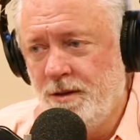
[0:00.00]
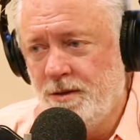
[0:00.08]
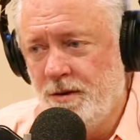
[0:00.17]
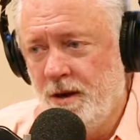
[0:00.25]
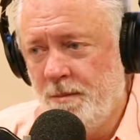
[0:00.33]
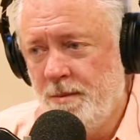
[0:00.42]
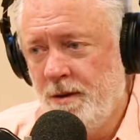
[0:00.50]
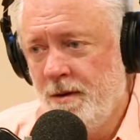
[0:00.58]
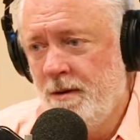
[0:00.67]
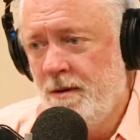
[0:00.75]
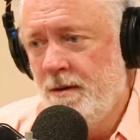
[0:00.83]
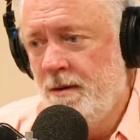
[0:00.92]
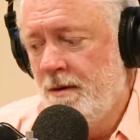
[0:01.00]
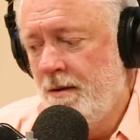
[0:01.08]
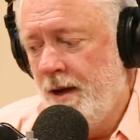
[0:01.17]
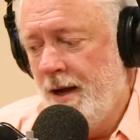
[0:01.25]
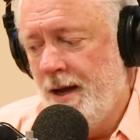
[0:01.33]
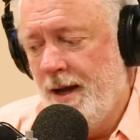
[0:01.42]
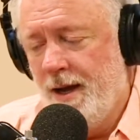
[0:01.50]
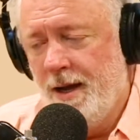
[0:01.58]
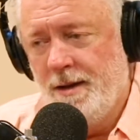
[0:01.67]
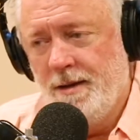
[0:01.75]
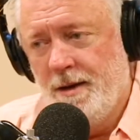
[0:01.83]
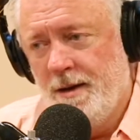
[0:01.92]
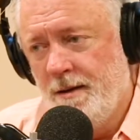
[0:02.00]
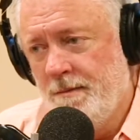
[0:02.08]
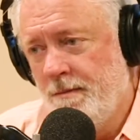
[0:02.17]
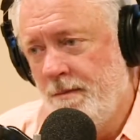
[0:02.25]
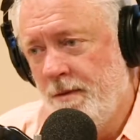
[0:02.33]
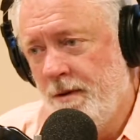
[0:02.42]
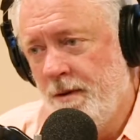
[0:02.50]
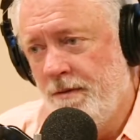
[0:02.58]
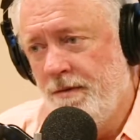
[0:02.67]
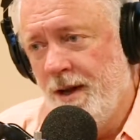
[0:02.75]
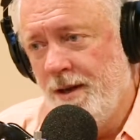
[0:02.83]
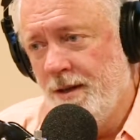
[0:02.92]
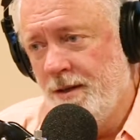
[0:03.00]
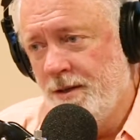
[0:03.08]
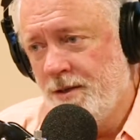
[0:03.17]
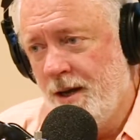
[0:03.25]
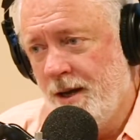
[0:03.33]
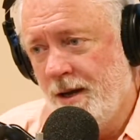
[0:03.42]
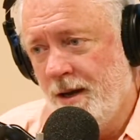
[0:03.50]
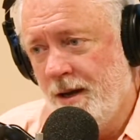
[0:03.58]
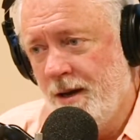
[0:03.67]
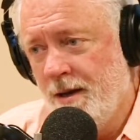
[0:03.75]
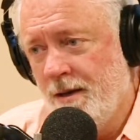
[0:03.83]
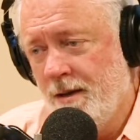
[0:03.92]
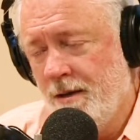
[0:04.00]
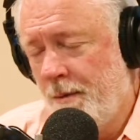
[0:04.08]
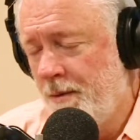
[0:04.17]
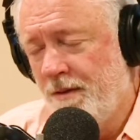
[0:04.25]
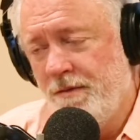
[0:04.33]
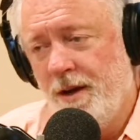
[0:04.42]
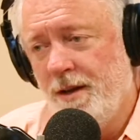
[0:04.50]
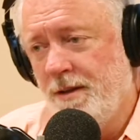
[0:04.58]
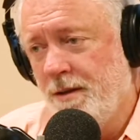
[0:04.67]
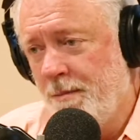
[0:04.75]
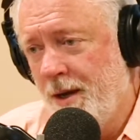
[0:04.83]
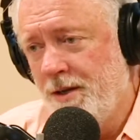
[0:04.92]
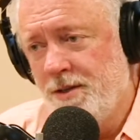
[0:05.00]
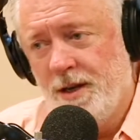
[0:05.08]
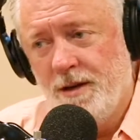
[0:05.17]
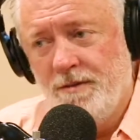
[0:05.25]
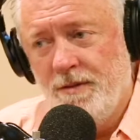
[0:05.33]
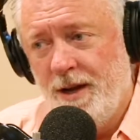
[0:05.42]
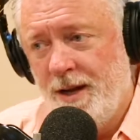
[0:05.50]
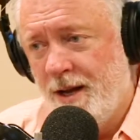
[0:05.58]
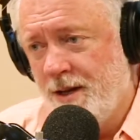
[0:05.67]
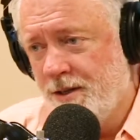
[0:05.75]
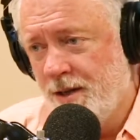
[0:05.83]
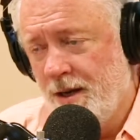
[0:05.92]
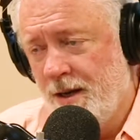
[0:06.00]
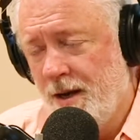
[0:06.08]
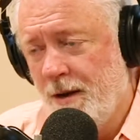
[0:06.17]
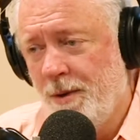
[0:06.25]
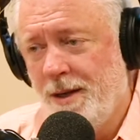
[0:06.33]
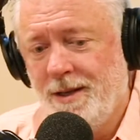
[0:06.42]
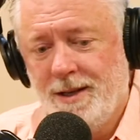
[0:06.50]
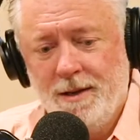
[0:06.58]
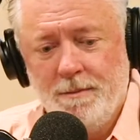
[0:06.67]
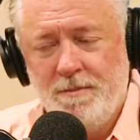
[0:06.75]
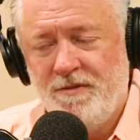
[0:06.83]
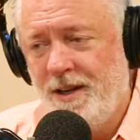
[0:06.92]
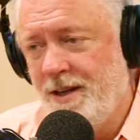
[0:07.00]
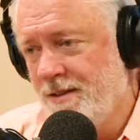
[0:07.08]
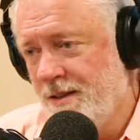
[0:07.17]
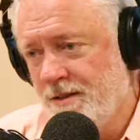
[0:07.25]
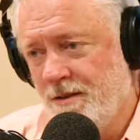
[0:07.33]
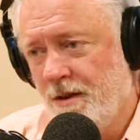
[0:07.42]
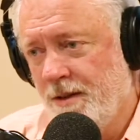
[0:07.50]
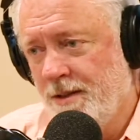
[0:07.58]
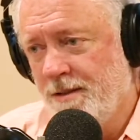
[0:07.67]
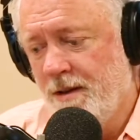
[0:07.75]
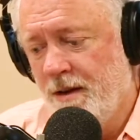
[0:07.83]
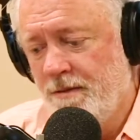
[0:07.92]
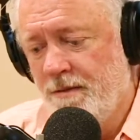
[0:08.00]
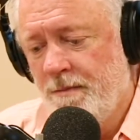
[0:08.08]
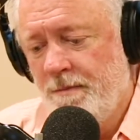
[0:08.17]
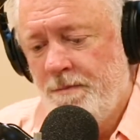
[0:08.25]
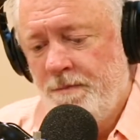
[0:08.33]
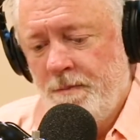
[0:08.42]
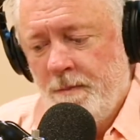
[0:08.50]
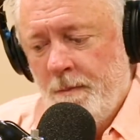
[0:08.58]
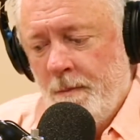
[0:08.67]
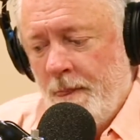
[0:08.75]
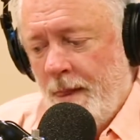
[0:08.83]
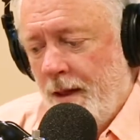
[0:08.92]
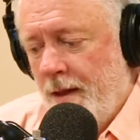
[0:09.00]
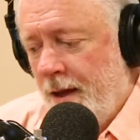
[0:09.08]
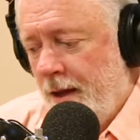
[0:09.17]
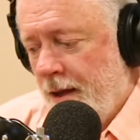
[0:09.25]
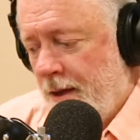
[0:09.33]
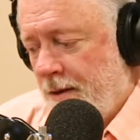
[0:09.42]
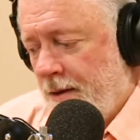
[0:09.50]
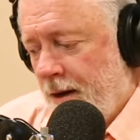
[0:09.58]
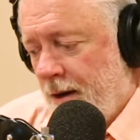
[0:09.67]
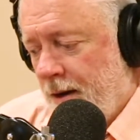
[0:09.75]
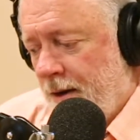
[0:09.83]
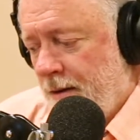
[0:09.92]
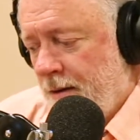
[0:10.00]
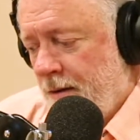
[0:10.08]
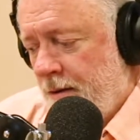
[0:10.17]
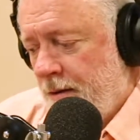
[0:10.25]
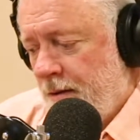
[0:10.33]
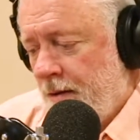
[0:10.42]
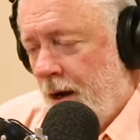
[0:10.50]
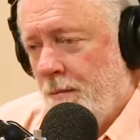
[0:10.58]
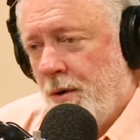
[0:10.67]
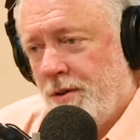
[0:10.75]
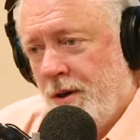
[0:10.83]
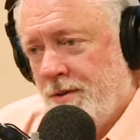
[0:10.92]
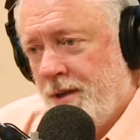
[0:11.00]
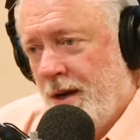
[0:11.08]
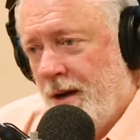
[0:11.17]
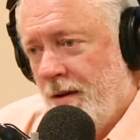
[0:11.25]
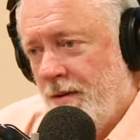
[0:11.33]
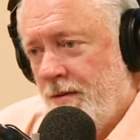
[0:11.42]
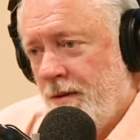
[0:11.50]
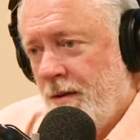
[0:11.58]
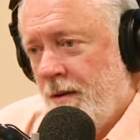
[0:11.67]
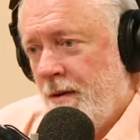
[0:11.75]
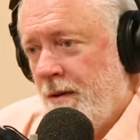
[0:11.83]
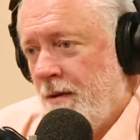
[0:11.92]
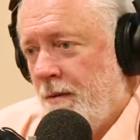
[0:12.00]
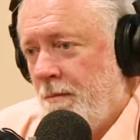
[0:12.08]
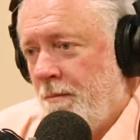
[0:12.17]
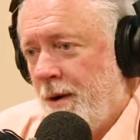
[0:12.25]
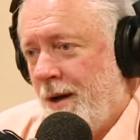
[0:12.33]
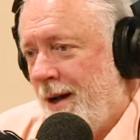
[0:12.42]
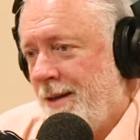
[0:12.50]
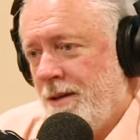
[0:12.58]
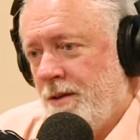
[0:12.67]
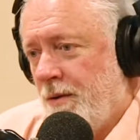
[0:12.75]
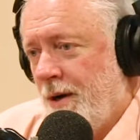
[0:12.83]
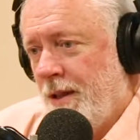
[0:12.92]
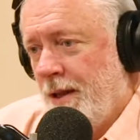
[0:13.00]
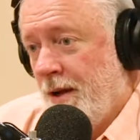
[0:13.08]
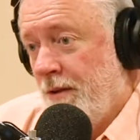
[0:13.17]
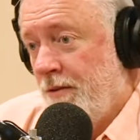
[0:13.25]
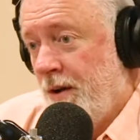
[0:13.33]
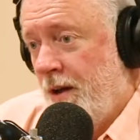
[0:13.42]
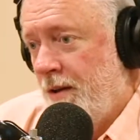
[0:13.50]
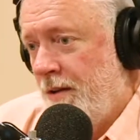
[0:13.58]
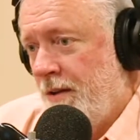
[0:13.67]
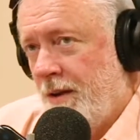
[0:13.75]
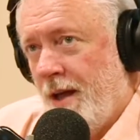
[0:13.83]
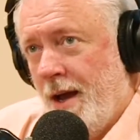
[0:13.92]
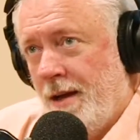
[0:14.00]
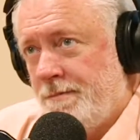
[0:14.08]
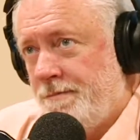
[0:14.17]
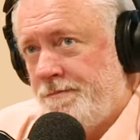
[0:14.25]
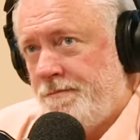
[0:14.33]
the trip. Yeah, I had a flight into Shanghai. A flight into Beijing, a flight out of Shanghai. We had to get visas and all that stuff. And I booked hotels, but I didn't do anything else other than that.